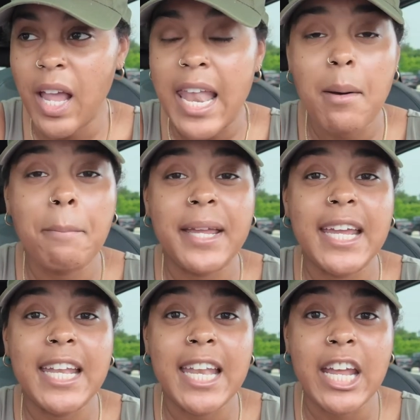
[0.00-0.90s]
And I'm gonna
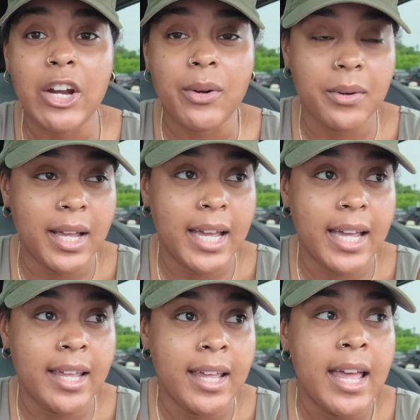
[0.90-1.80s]
be in there,
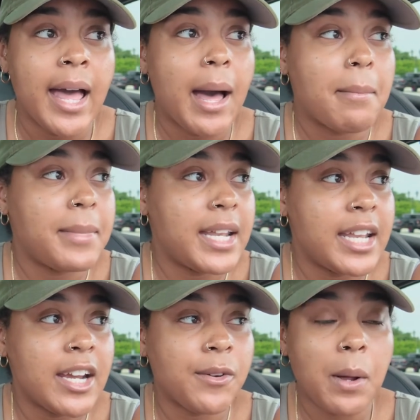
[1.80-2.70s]
okay? I'm in
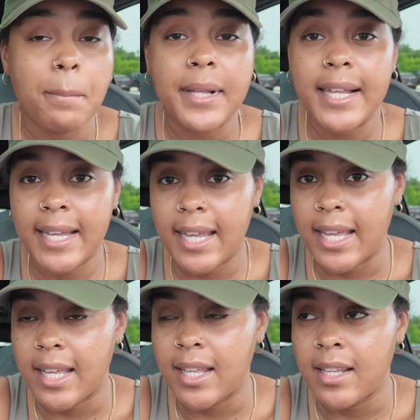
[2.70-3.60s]
there and I'm
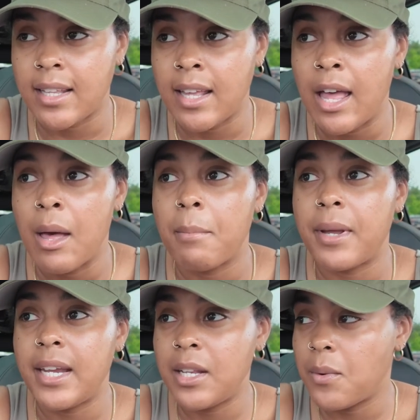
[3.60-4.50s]
looking.
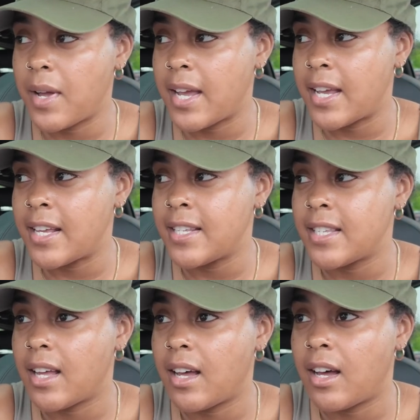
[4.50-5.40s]
But
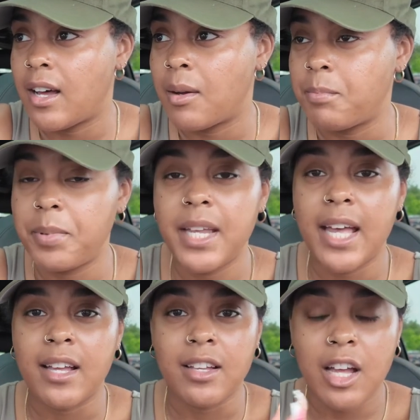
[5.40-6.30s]
anyways, but
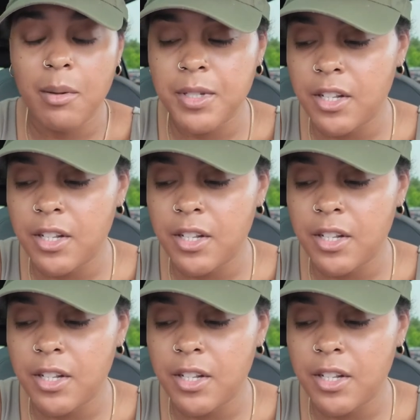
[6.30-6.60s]
yeah, come